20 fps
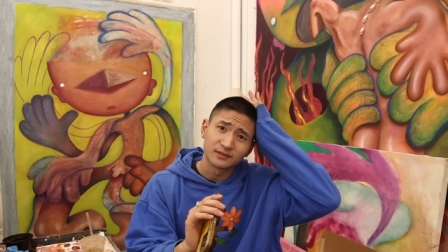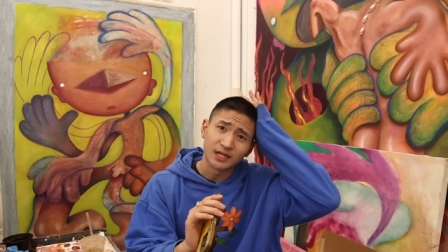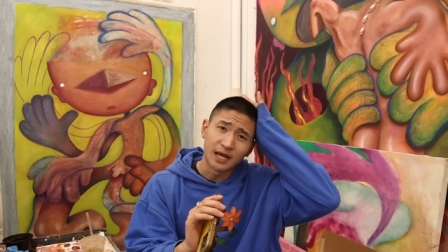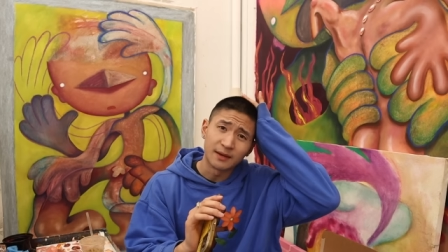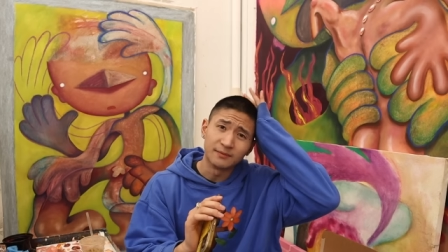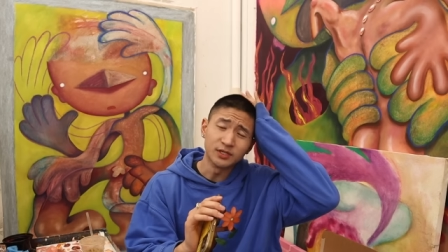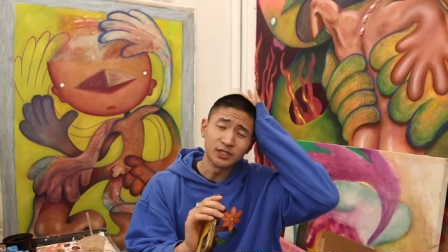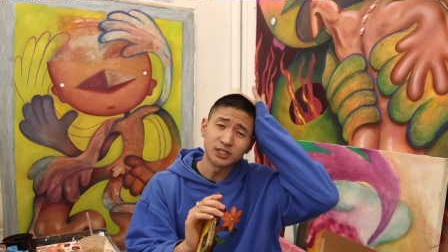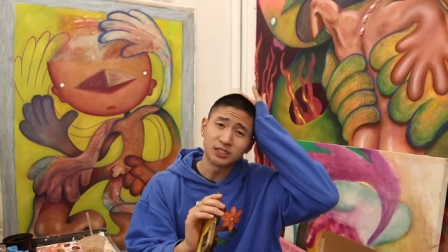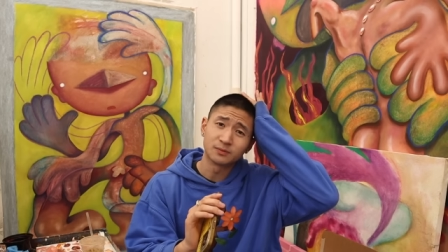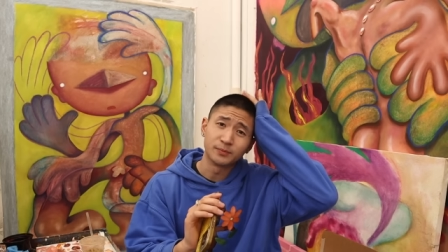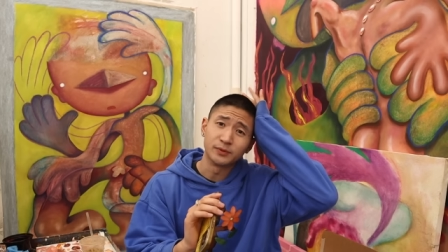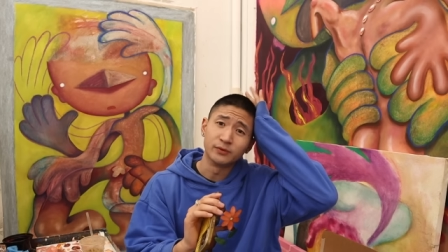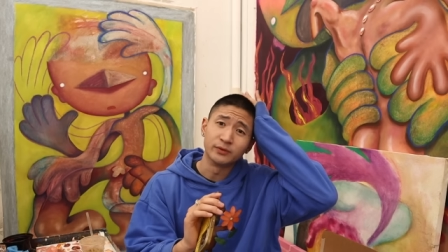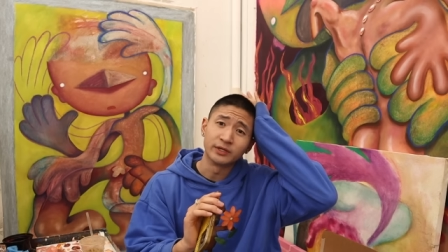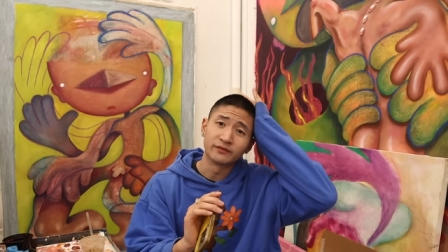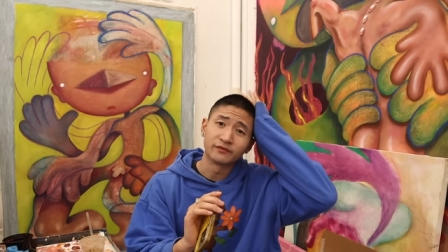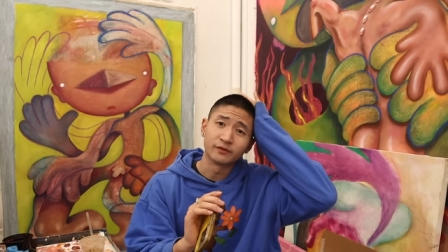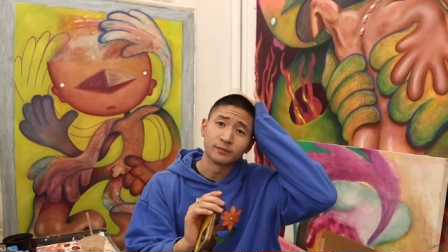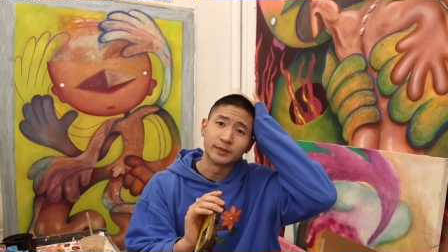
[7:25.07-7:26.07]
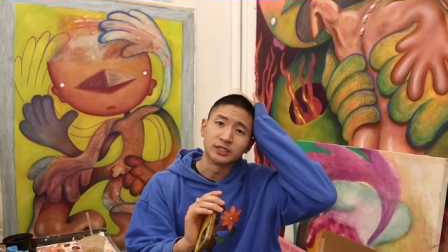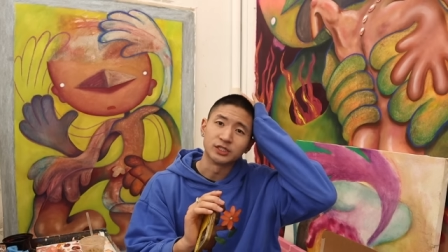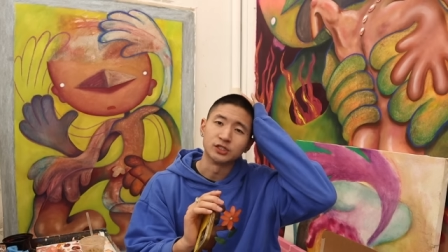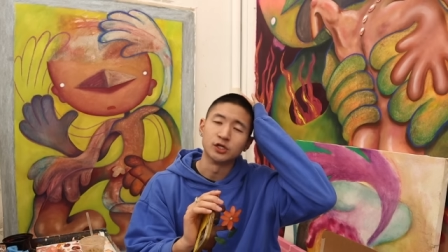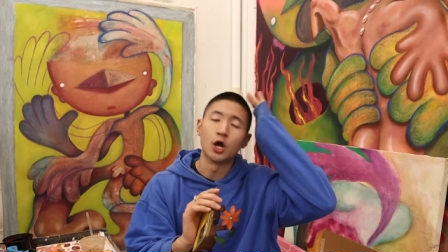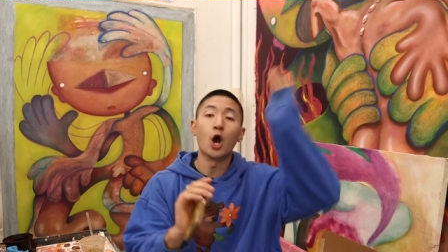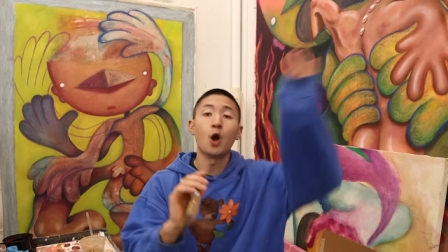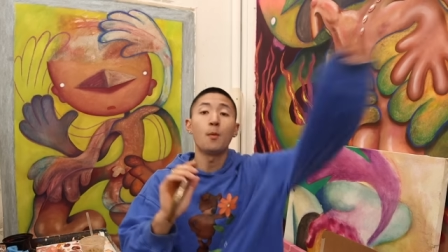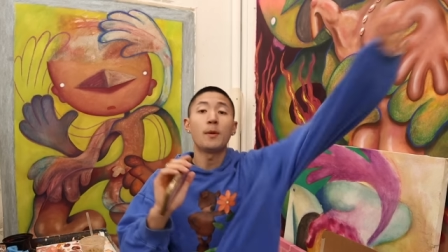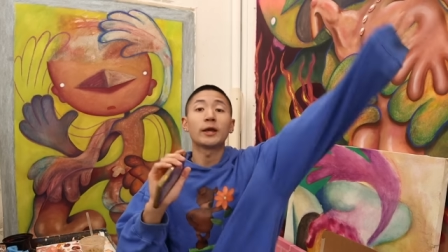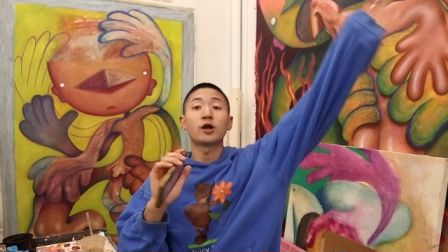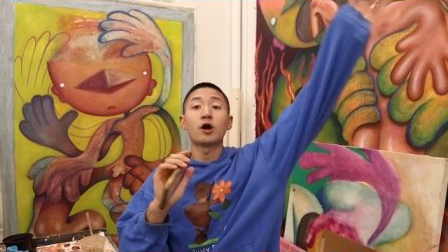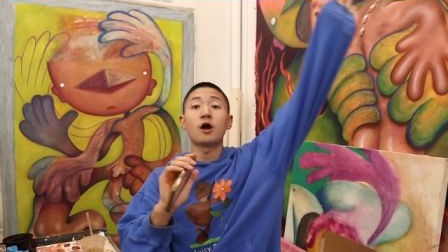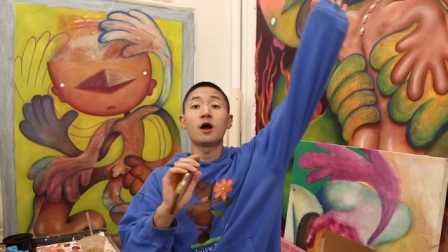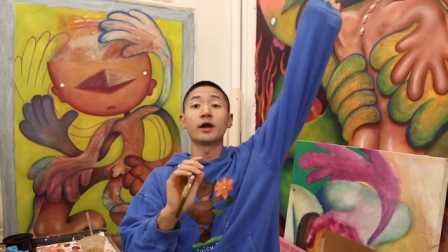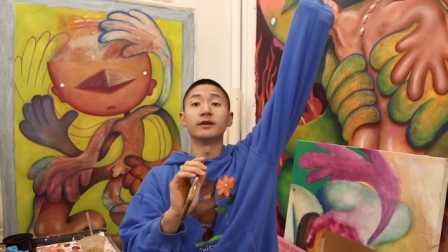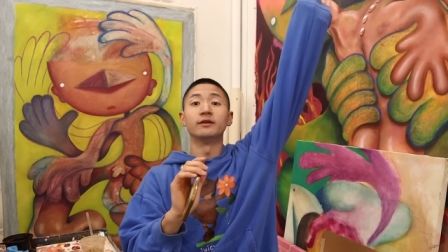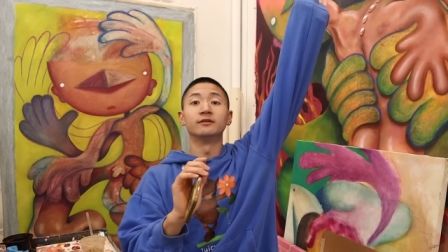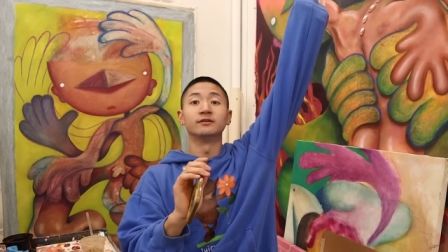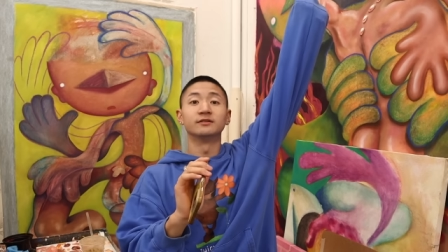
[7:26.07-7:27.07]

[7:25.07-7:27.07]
I'm just spewing information. Oh my God.